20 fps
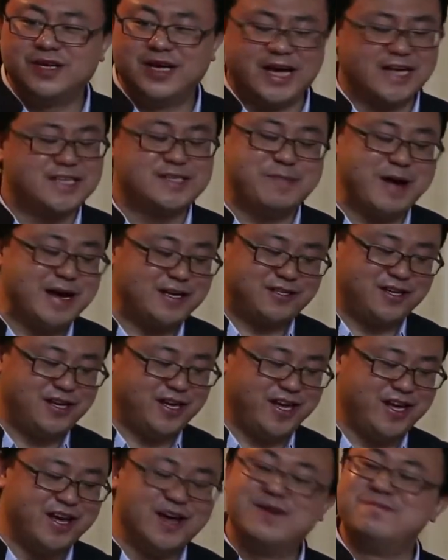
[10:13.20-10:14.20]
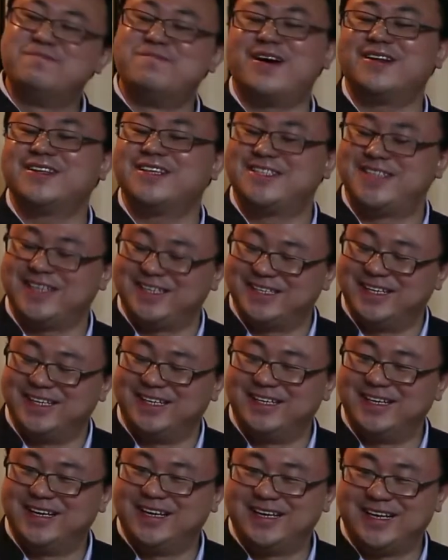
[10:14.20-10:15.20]
Especially
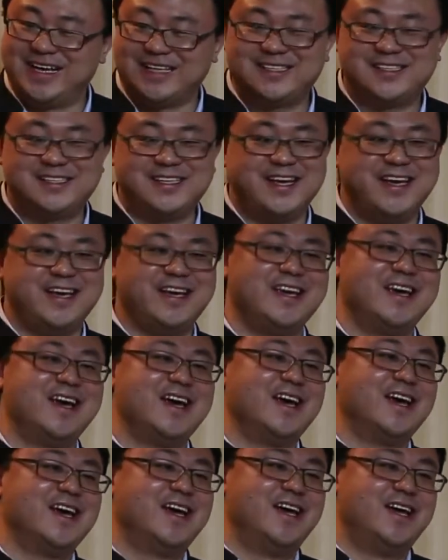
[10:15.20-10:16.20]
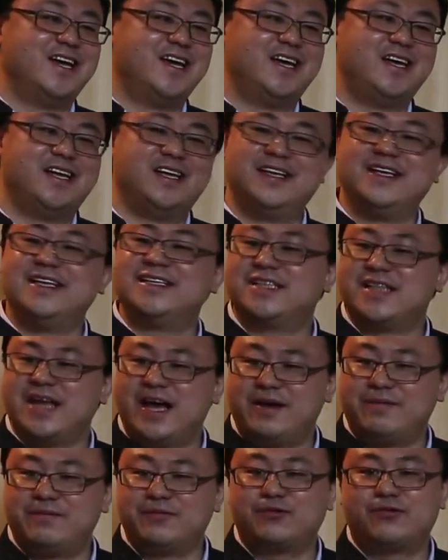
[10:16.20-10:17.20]
monotheism, let's say
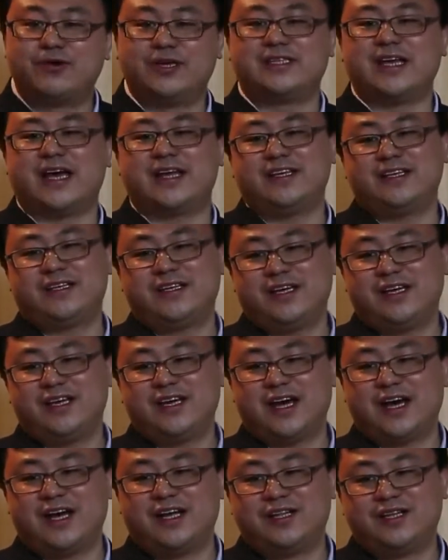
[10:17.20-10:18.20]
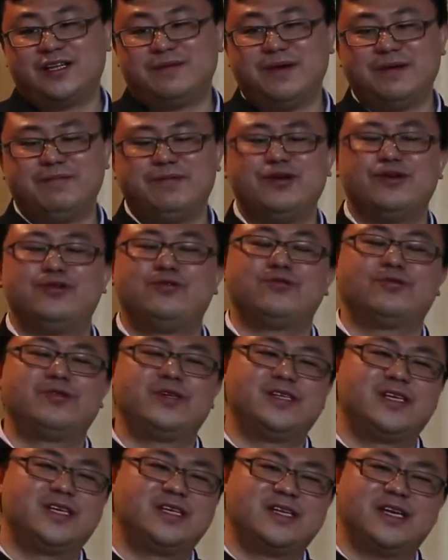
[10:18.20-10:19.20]
Islam, Christianity, and maybe
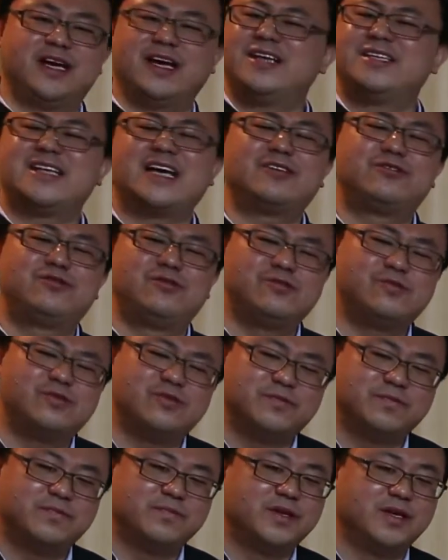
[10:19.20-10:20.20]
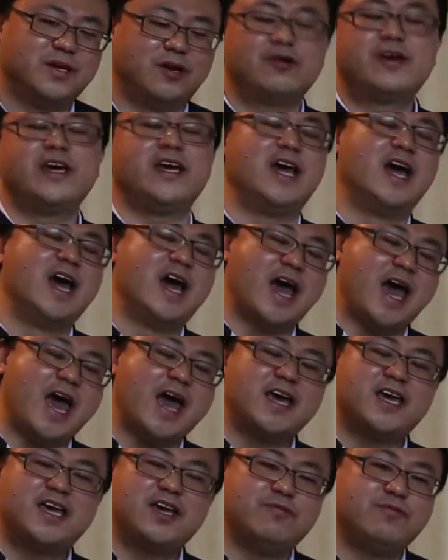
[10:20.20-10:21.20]
Judaism. Is that true? Okay, I
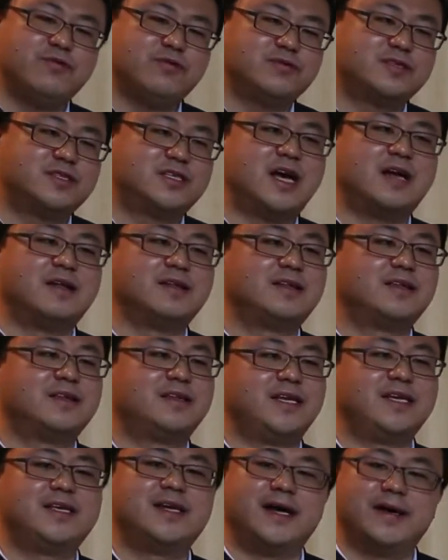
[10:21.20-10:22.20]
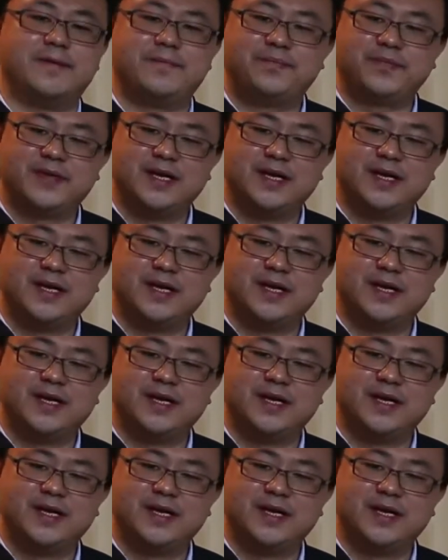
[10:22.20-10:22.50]
give you some data.